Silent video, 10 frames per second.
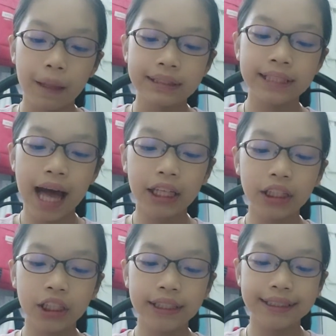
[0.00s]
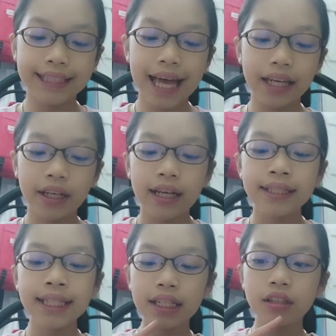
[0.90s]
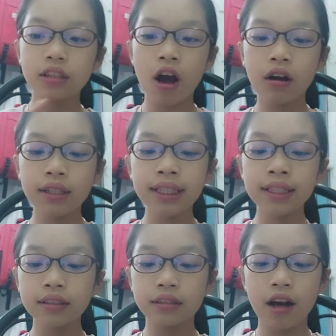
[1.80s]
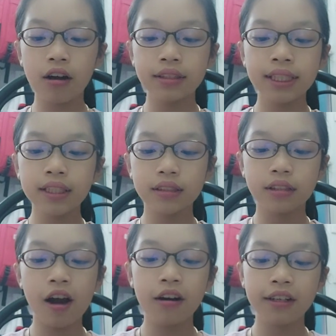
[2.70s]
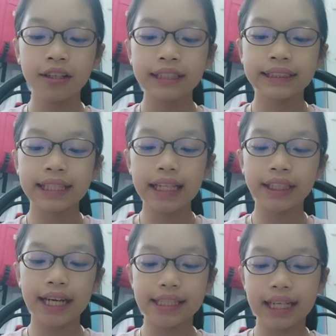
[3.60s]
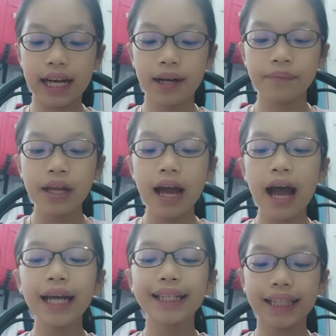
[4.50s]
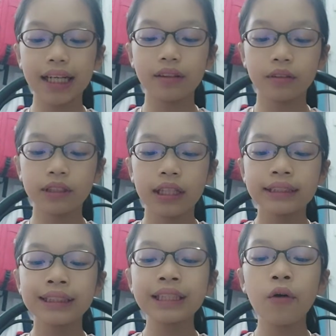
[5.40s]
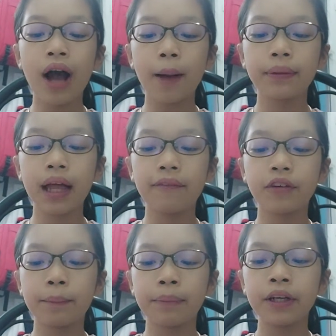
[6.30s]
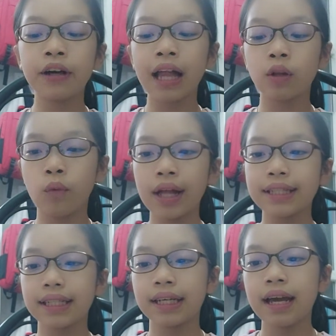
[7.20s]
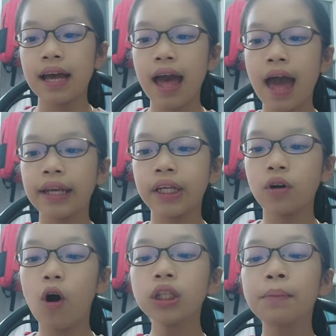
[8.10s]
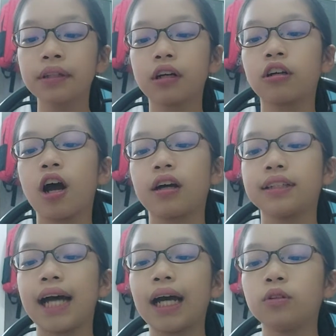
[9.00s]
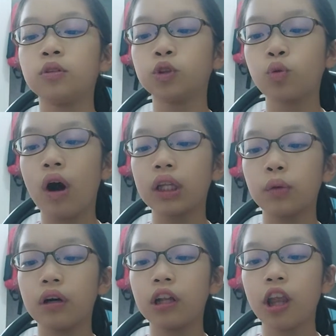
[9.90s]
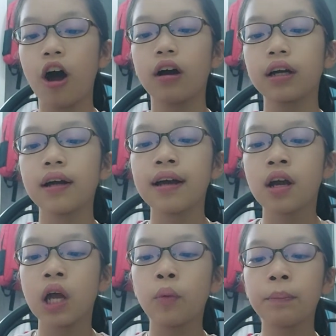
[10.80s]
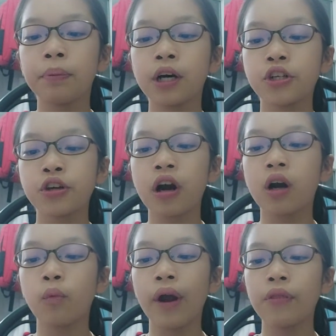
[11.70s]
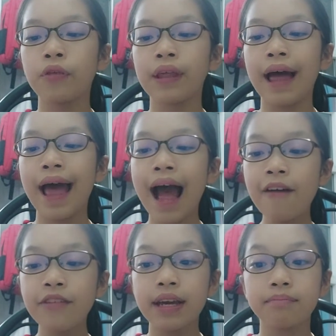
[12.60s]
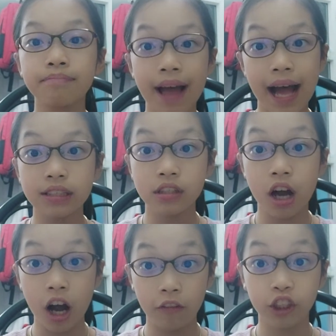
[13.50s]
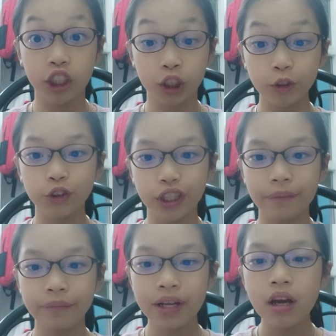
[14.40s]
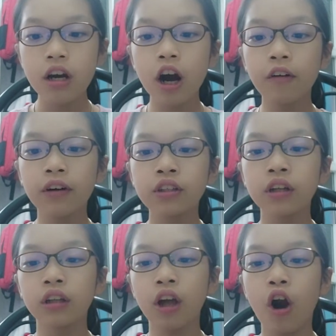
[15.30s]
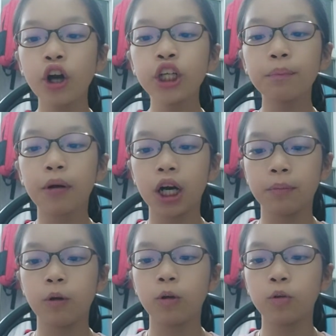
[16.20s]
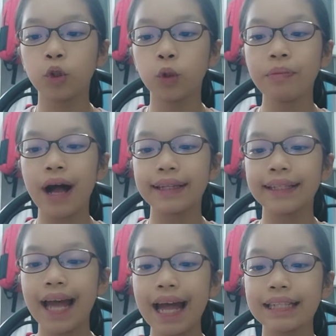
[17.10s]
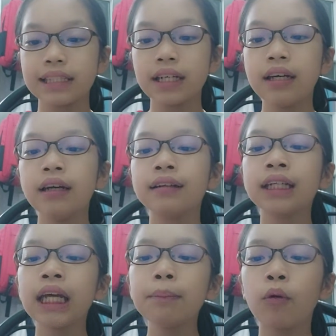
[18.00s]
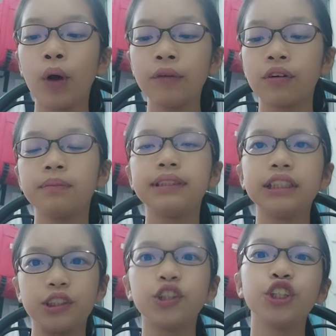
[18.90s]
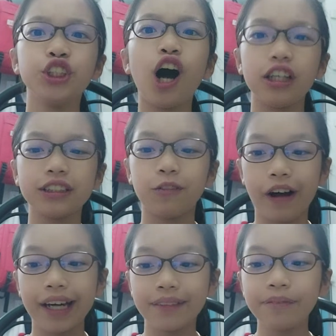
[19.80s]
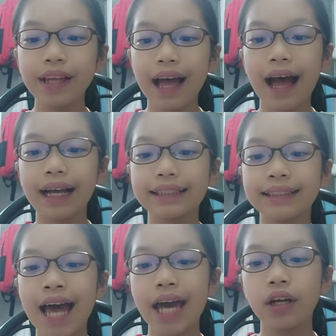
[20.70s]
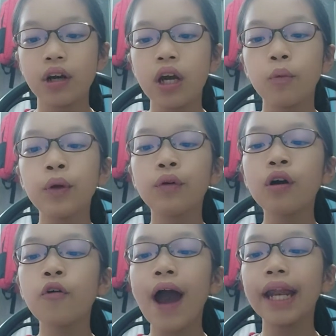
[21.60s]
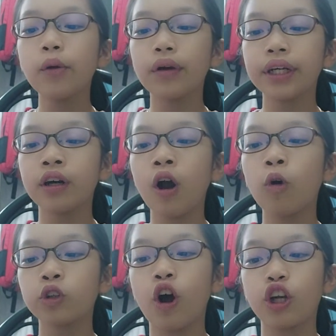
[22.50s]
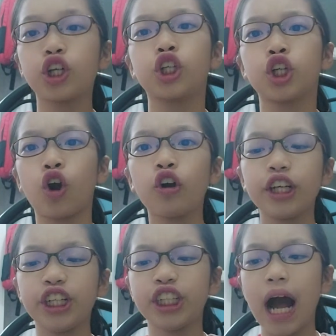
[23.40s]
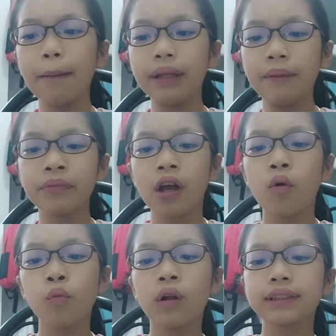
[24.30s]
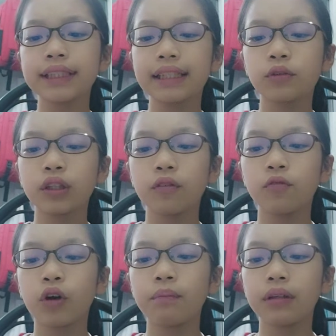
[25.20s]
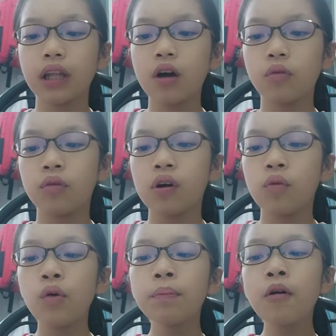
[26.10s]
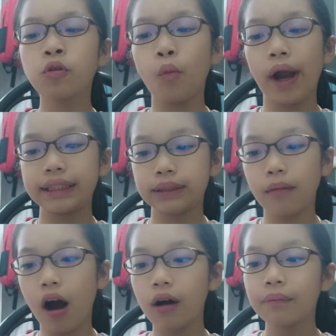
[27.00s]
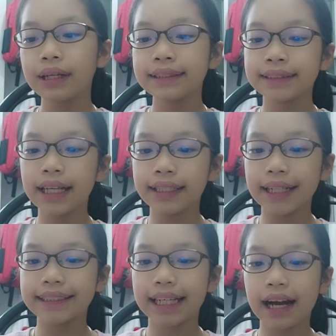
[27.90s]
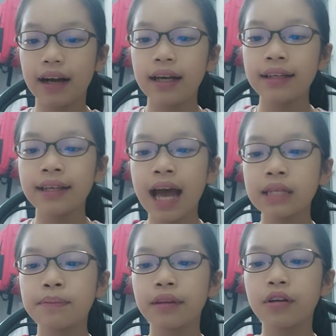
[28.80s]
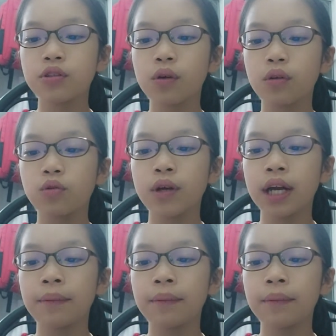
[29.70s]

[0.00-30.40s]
She said, tick-tock, tick-tock, tick-tock, said Jessica. I giggled, so happy that I've read Peter and Wendy and knew all about the crocodile who swallow a clock. We pushed our way through the heavy mass of children over to the large purple group at the end. Keep away from Sister Josephine, I said. We won't go anywhere near old Charlie Chaplin. We'll stick with the firm below. We're both quite small, said Jessica. Yes, but they're soon twig.